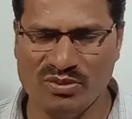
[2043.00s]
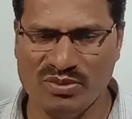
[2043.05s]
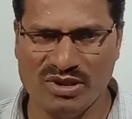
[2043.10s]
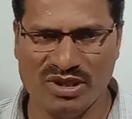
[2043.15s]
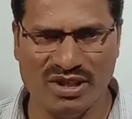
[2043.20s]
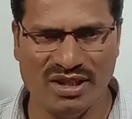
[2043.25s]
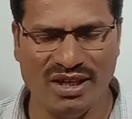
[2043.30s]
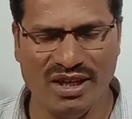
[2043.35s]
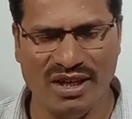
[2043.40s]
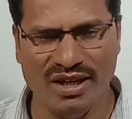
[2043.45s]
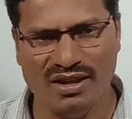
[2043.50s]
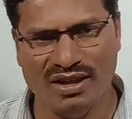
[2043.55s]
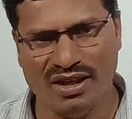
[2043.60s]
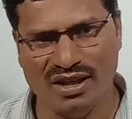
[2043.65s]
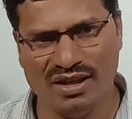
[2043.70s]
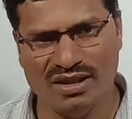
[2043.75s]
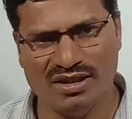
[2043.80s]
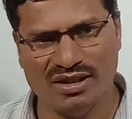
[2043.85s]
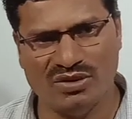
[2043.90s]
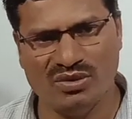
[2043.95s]
of tree, and
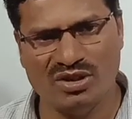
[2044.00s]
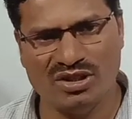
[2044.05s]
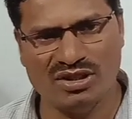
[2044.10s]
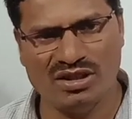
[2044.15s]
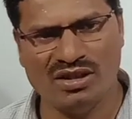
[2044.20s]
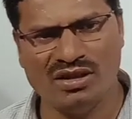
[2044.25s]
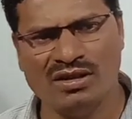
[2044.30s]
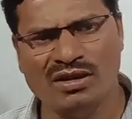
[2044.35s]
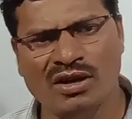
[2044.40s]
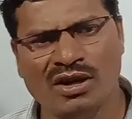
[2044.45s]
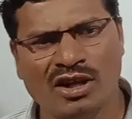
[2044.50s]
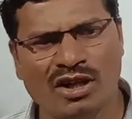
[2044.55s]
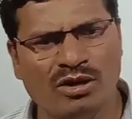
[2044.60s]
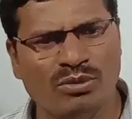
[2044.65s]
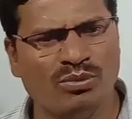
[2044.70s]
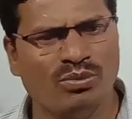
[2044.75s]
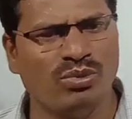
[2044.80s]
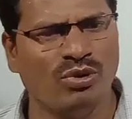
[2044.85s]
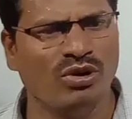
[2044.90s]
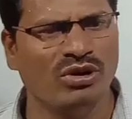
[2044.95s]
another one is the
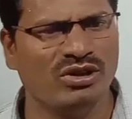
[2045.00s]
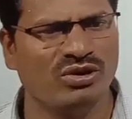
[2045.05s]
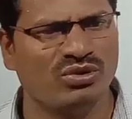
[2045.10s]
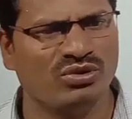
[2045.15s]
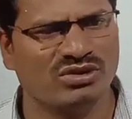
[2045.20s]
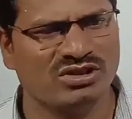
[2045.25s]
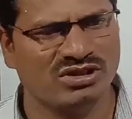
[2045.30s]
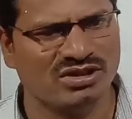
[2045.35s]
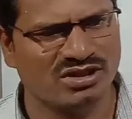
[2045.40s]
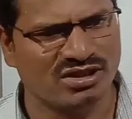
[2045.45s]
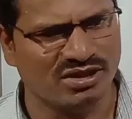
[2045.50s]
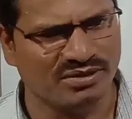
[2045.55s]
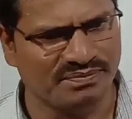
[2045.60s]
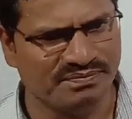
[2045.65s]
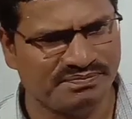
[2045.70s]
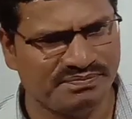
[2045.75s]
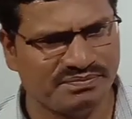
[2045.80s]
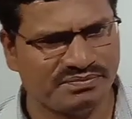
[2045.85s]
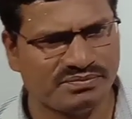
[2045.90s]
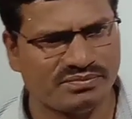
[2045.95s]
pond ecosystem.
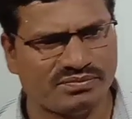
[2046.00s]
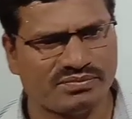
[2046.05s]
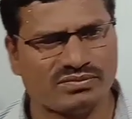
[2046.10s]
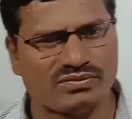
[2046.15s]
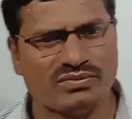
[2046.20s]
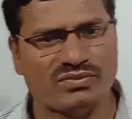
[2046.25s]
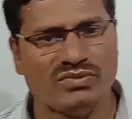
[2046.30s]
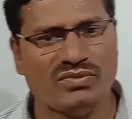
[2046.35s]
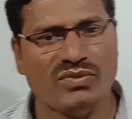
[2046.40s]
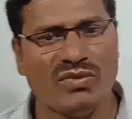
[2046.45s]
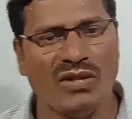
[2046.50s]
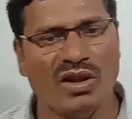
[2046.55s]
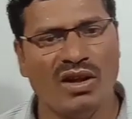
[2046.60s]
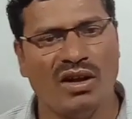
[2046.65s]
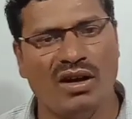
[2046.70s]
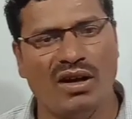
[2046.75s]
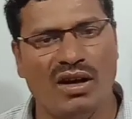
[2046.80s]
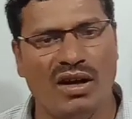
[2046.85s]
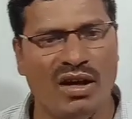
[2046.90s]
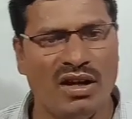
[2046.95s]

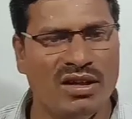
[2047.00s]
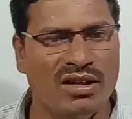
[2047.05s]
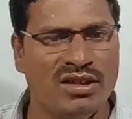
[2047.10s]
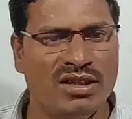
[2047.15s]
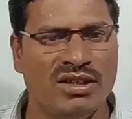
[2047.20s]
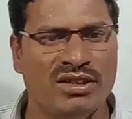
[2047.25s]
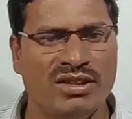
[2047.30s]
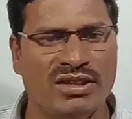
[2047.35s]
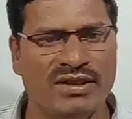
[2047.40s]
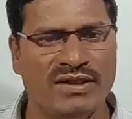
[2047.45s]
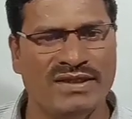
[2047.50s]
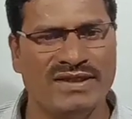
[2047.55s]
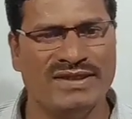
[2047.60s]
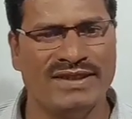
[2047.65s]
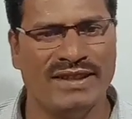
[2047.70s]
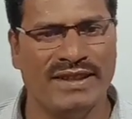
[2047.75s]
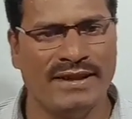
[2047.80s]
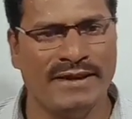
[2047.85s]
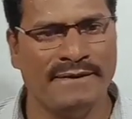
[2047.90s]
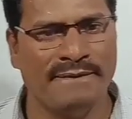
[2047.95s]
Another thing is
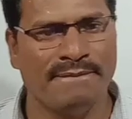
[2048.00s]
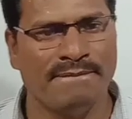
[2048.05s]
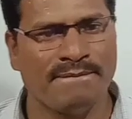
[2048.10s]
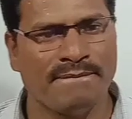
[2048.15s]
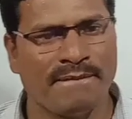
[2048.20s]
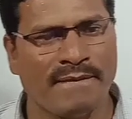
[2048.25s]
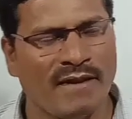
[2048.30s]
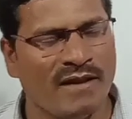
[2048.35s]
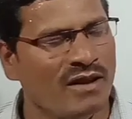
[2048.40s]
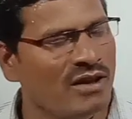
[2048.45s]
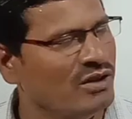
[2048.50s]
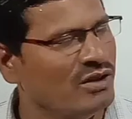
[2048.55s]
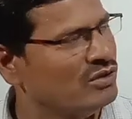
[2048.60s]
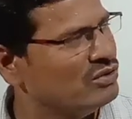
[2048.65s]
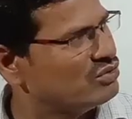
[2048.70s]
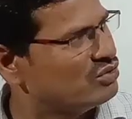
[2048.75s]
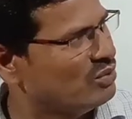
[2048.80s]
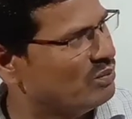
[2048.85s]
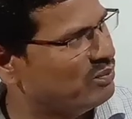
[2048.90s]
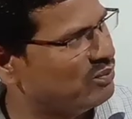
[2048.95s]
there.
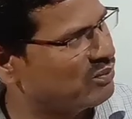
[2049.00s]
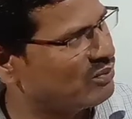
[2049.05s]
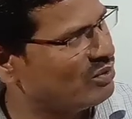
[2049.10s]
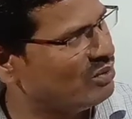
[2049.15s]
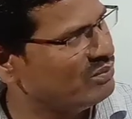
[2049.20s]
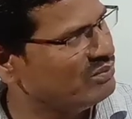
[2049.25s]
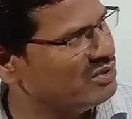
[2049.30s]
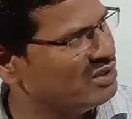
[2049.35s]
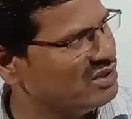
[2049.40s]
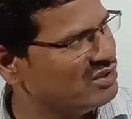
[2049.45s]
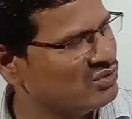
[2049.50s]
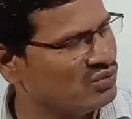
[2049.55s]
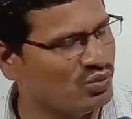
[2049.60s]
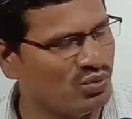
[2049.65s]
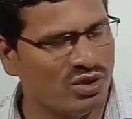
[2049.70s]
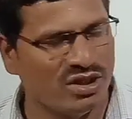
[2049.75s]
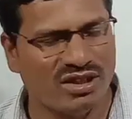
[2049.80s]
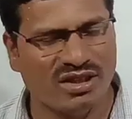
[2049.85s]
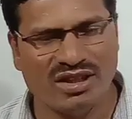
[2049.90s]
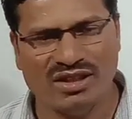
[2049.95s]
So from this
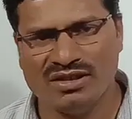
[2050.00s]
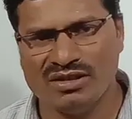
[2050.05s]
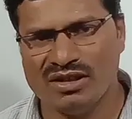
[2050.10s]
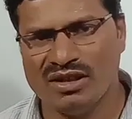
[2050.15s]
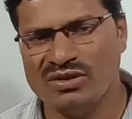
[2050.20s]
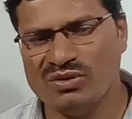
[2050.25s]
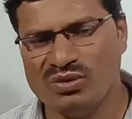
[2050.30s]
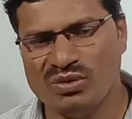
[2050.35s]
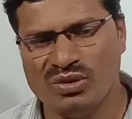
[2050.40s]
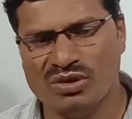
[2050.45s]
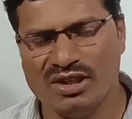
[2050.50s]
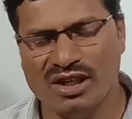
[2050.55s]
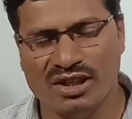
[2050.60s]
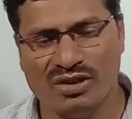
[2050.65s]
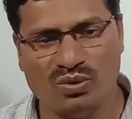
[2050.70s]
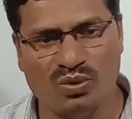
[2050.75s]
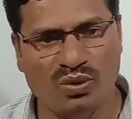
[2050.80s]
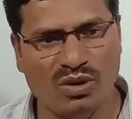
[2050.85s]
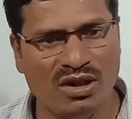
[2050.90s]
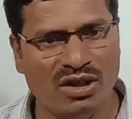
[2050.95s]
we can conclude
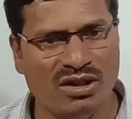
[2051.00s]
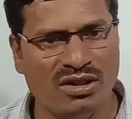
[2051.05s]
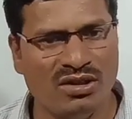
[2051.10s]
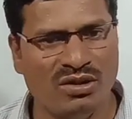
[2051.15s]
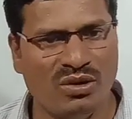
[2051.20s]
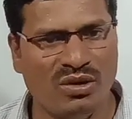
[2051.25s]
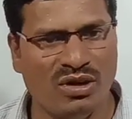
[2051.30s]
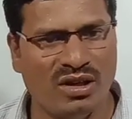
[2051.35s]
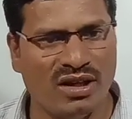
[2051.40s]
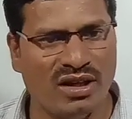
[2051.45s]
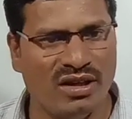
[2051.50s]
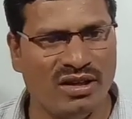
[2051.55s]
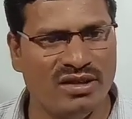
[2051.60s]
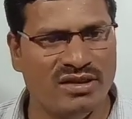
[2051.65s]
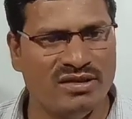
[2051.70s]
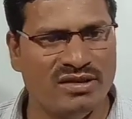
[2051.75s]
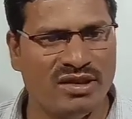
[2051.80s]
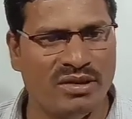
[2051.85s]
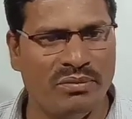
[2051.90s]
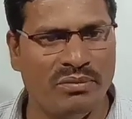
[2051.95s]
that one
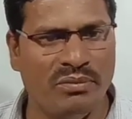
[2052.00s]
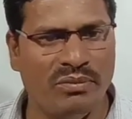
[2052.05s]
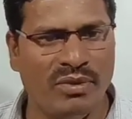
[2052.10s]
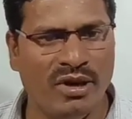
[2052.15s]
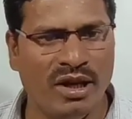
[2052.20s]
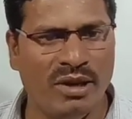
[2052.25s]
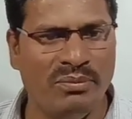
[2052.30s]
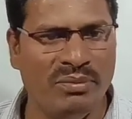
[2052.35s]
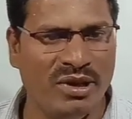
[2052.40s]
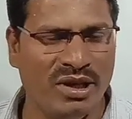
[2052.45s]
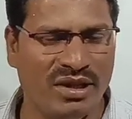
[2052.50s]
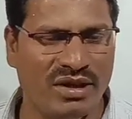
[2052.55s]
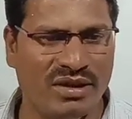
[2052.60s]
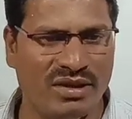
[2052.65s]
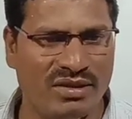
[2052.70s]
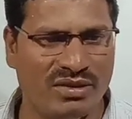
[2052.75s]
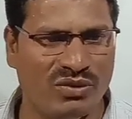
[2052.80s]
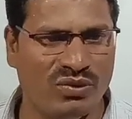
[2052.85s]
organism may be